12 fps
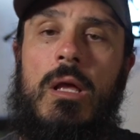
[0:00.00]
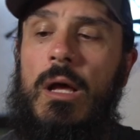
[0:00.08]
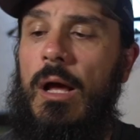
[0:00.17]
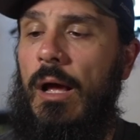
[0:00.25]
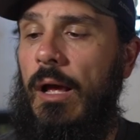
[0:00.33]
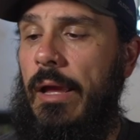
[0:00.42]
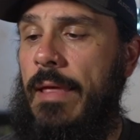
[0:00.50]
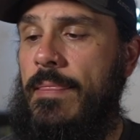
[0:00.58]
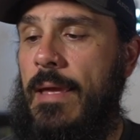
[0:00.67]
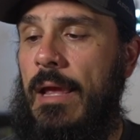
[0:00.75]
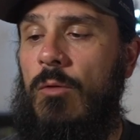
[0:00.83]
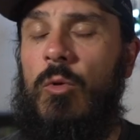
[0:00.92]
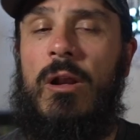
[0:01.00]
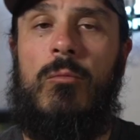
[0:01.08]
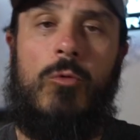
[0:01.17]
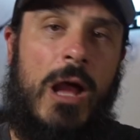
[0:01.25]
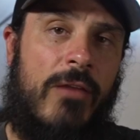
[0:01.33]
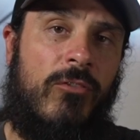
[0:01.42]
And then when I'm
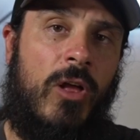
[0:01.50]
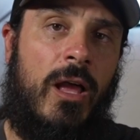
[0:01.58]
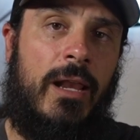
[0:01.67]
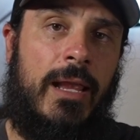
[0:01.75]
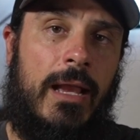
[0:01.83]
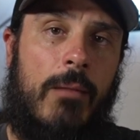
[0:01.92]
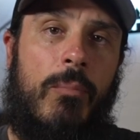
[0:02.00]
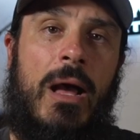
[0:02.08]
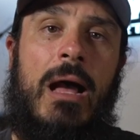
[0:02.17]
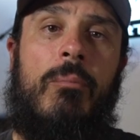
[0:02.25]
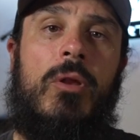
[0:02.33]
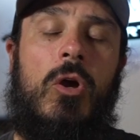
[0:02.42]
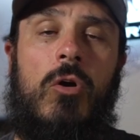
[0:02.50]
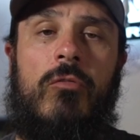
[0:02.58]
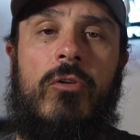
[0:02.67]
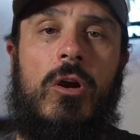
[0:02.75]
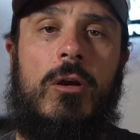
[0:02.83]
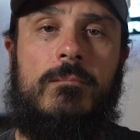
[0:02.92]
rifle hunting, I pop it
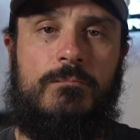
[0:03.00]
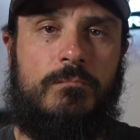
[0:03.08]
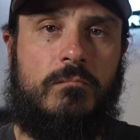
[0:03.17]
over